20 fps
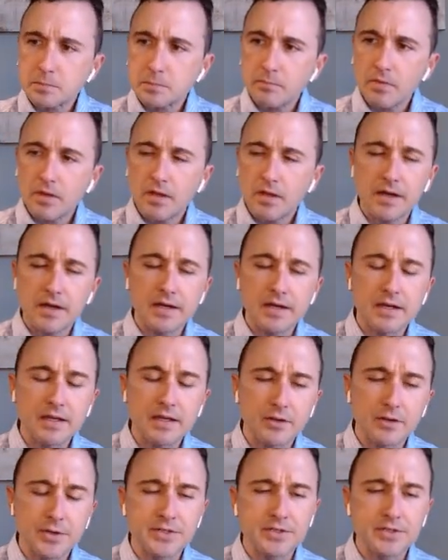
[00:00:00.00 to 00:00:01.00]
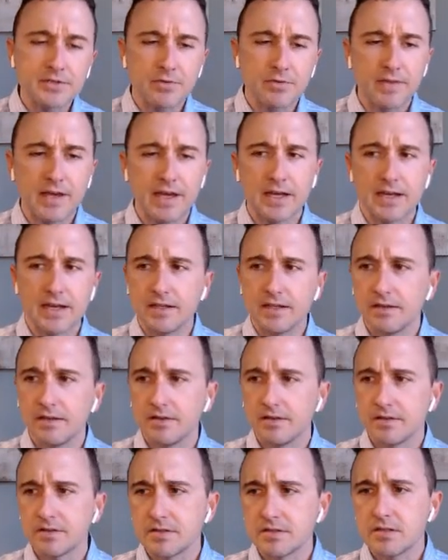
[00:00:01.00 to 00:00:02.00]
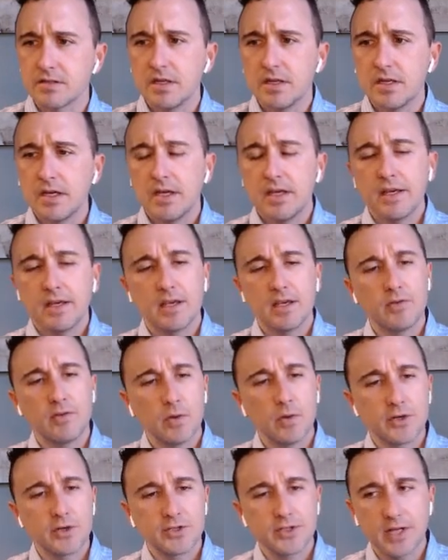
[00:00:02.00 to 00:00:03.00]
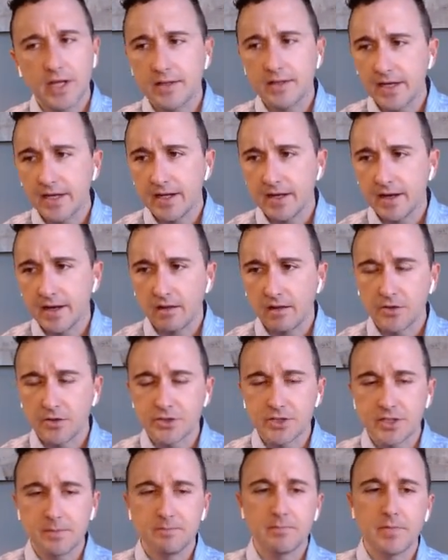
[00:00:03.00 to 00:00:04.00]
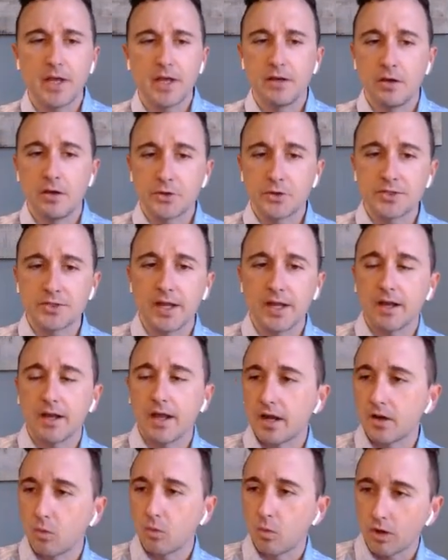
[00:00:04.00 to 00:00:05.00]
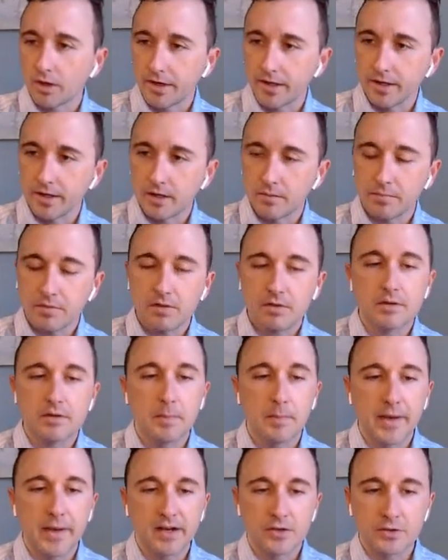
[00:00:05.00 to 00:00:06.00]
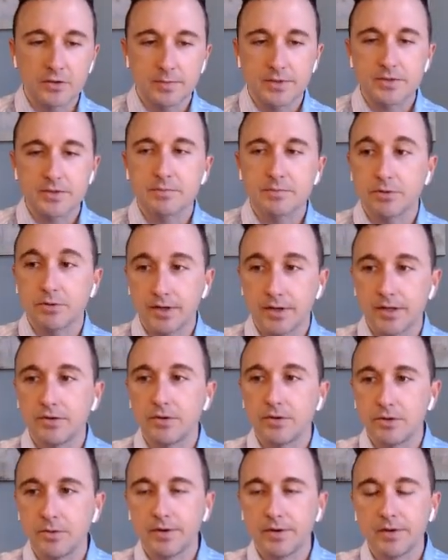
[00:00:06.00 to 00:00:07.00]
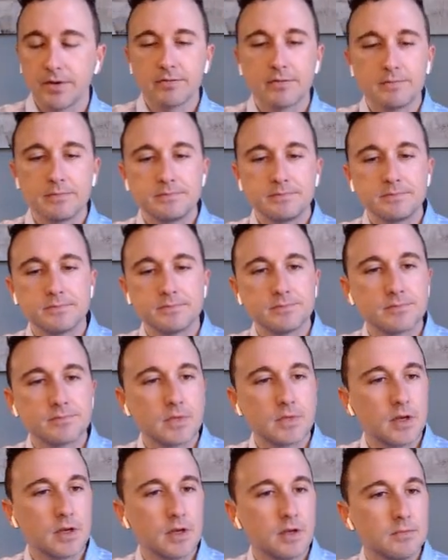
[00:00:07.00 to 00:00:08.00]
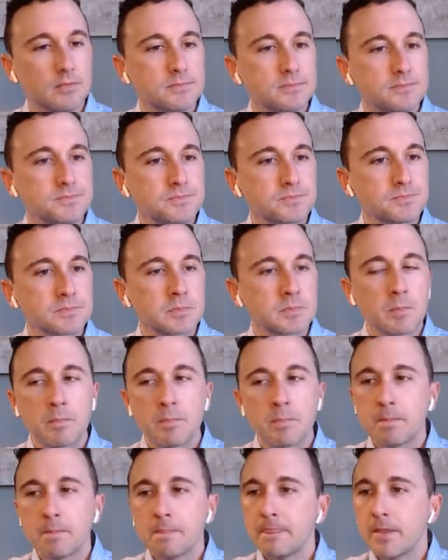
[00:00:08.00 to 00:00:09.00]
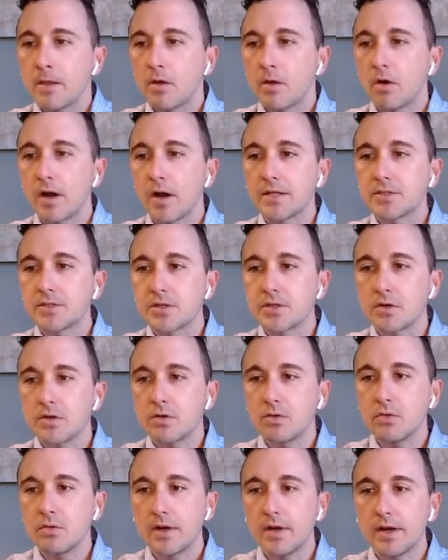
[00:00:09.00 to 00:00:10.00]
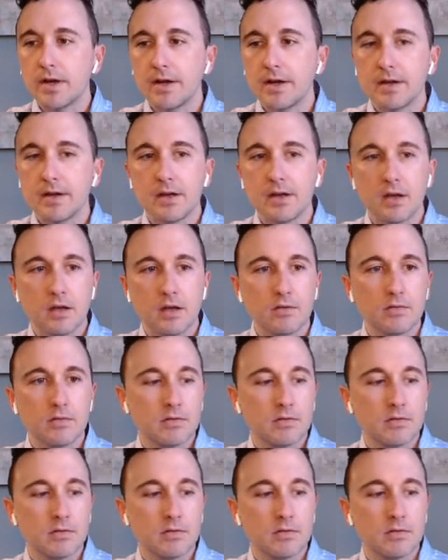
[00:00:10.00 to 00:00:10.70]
And the reason for that is if you understand the etiology and you understand how to work it up, the management's pretty intuitive. Okay? All right, so